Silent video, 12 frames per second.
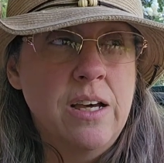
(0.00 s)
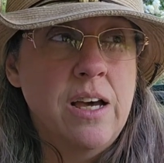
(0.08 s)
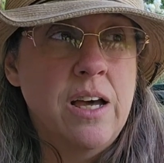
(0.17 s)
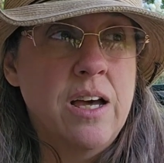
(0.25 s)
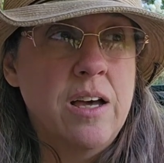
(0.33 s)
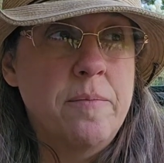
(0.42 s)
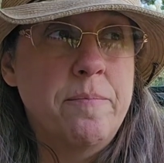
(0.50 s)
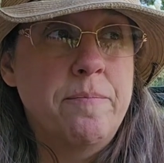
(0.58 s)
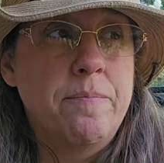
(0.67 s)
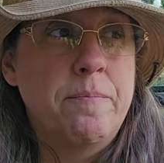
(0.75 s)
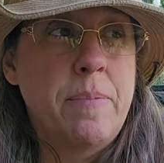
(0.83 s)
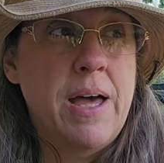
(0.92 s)

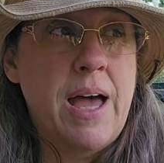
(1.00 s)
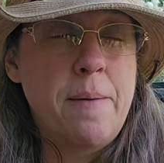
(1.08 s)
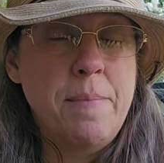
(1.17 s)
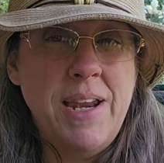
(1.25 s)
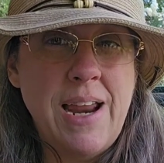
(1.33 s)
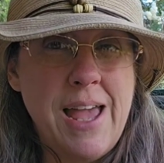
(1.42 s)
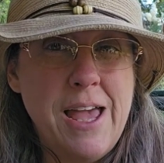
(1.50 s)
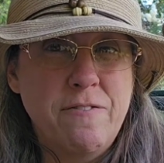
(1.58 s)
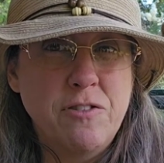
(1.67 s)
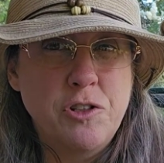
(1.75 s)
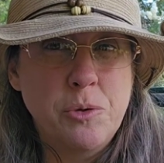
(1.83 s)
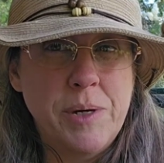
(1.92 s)
But I may not have
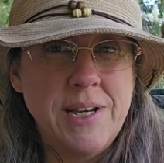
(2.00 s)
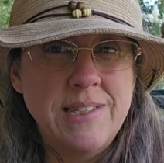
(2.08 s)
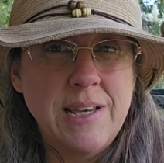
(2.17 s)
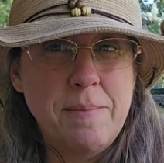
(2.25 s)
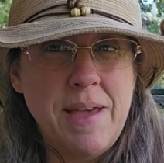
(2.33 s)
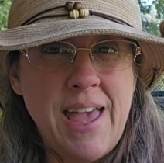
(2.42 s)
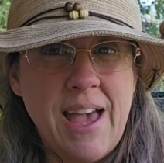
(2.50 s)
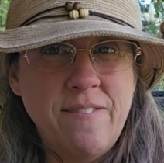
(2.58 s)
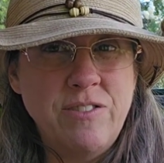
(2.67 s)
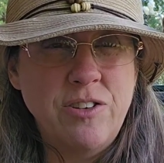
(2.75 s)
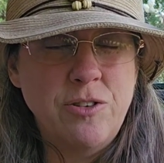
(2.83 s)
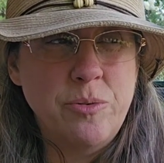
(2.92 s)
a choice. I may
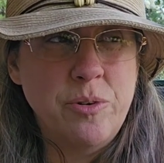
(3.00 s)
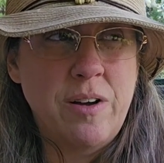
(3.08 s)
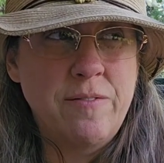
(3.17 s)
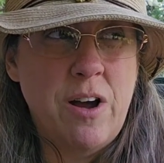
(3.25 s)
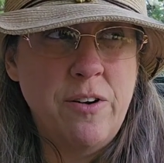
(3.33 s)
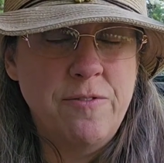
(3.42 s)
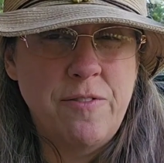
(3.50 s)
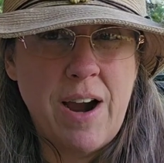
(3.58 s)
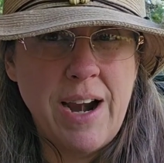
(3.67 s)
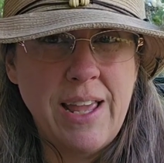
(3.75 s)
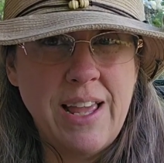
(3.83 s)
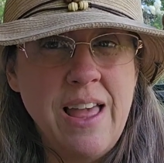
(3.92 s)
have to do it on
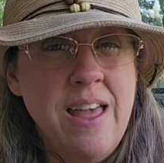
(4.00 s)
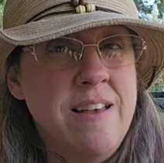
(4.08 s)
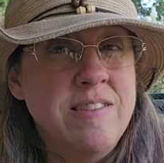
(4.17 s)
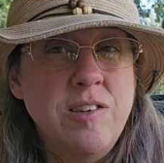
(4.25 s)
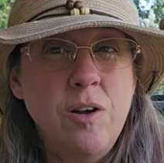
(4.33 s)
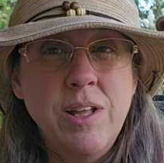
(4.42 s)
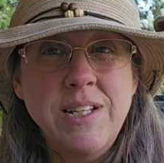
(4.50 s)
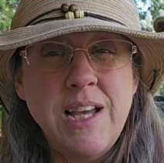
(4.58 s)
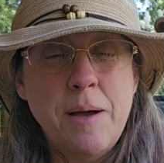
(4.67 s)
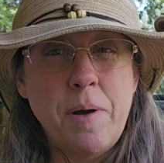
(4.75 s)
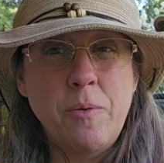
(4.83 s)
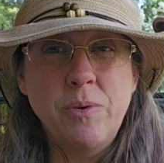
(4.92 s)
Friday. It's the only
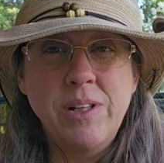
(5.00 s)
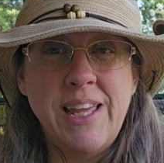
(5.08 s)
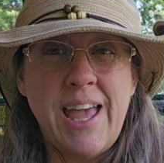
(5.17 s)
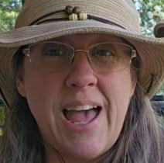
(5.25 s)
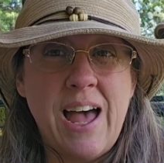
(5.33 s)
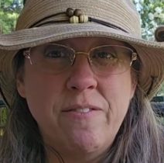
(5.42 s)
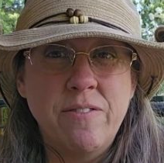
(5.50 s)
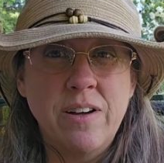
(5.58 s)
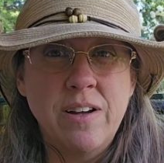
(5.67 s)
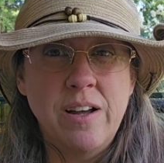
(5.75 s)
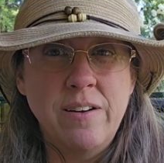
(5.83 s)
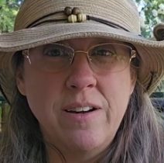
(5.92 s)
time I really have,
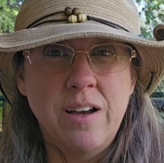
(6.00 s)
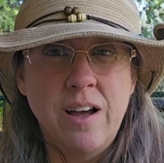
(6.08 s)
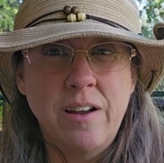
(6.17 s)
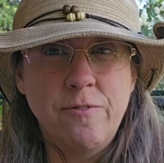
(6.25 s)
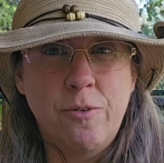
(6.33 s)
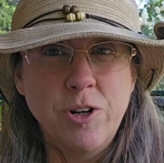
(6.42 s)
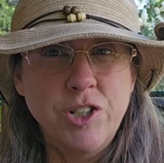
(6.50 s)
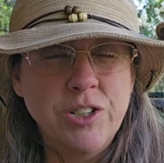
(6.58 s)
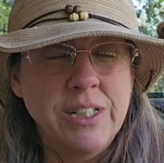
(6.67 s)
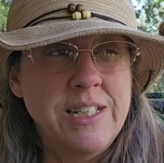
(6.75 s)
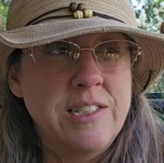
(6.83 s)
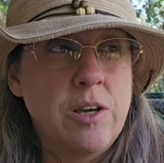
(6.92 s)

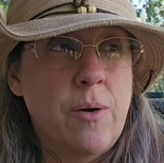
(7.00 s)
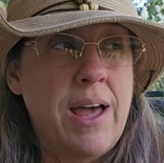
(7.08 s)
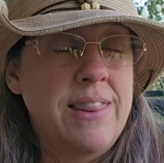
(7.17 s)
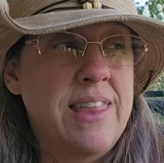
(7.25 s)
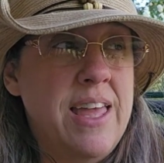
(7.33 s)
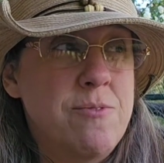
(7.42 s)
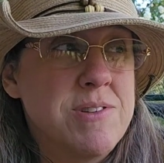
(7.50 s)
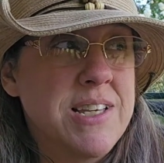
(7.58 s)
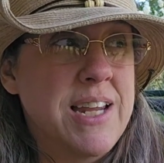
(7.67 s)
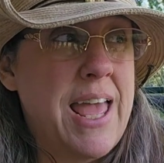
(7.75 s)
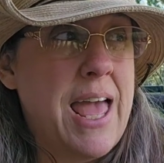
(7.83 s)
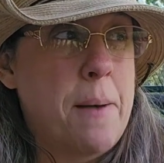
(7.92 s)
unfortunately. So I think what's
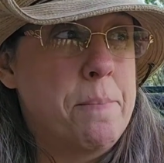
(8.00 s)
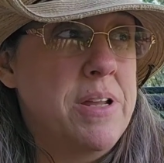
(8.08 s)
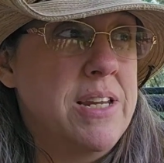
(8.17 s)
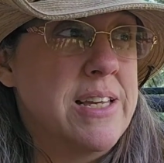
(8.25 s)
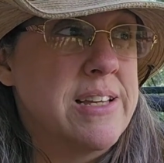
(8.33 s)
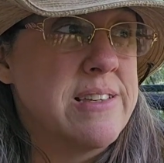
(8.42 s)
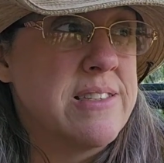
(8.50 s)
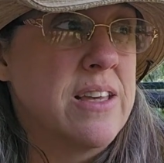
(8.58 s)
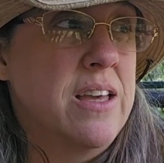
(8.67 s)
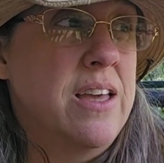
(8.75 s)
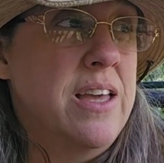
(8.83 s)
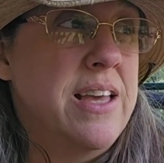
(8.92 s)
going to happen is
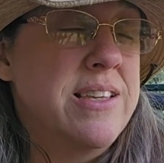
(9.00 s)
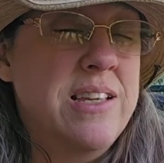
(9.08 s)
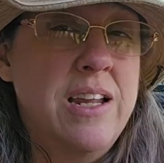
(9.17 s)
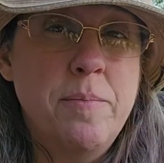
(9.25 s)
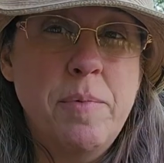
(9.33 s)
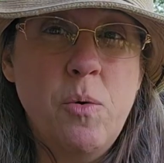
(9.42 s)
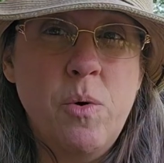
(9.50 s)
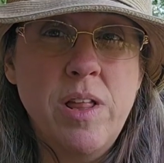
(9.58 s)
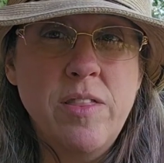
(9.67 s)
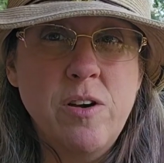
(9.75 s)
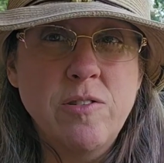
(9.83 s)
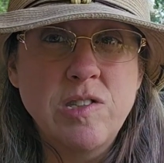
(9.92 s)
it's going to be one
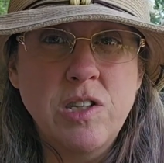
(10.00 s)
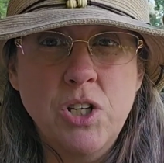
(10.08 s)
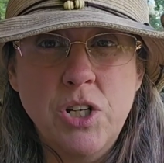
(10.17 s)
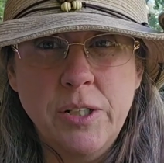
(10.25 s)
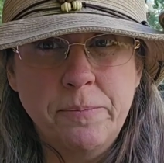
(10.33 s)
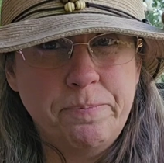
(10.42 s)
of those, look,